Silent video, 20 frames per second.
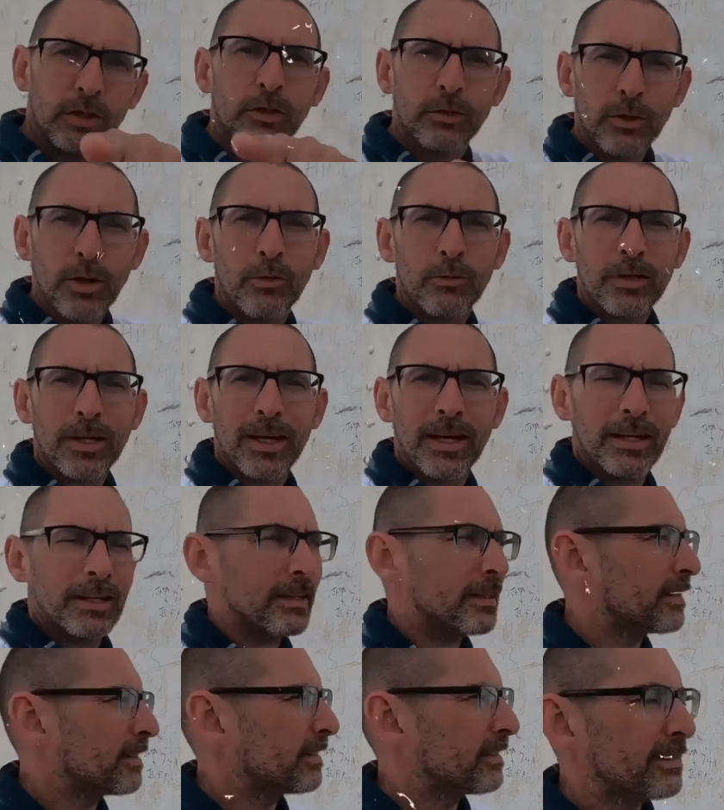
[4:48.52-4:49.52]
You're okay
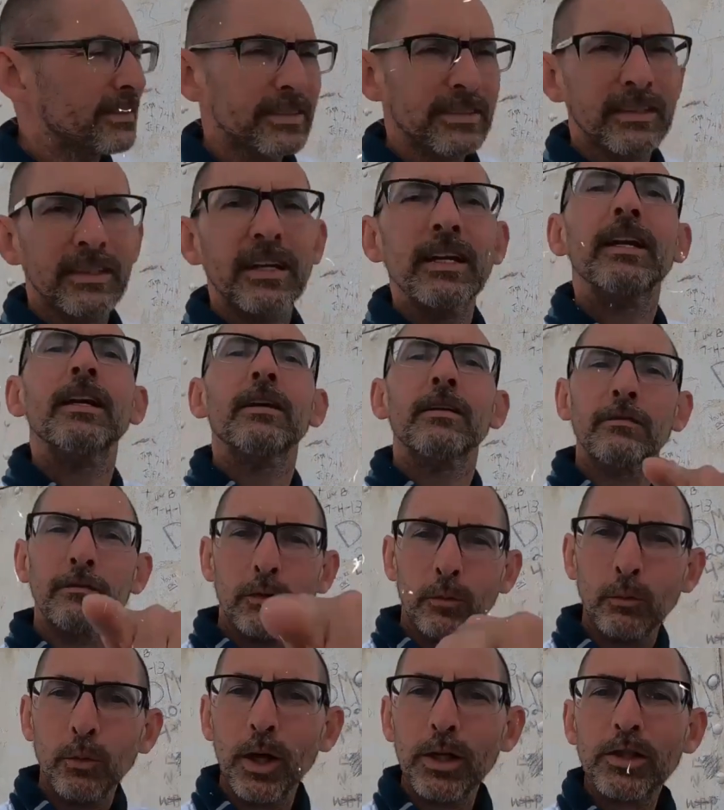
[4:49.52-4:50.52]

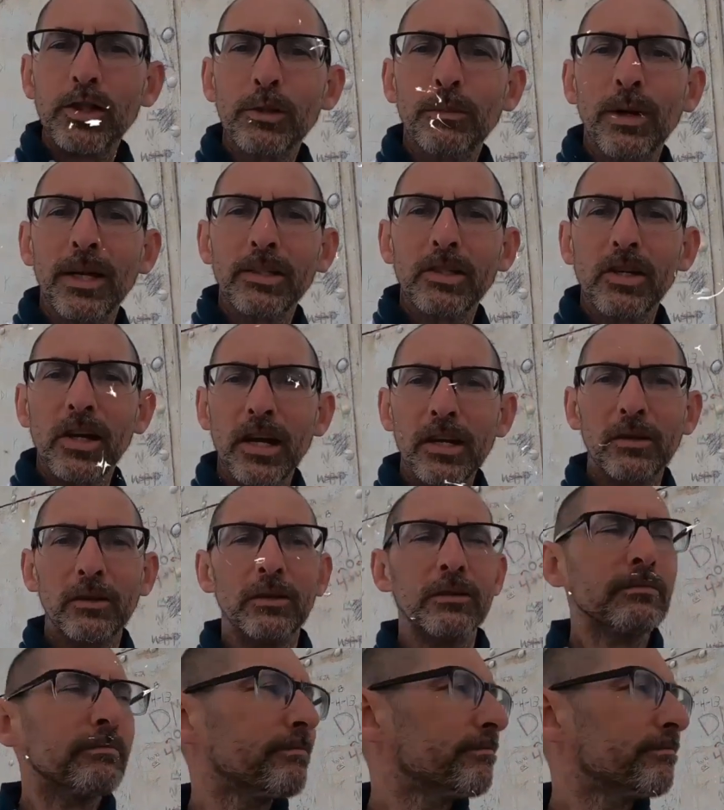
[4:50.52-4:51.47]
for watching my channel.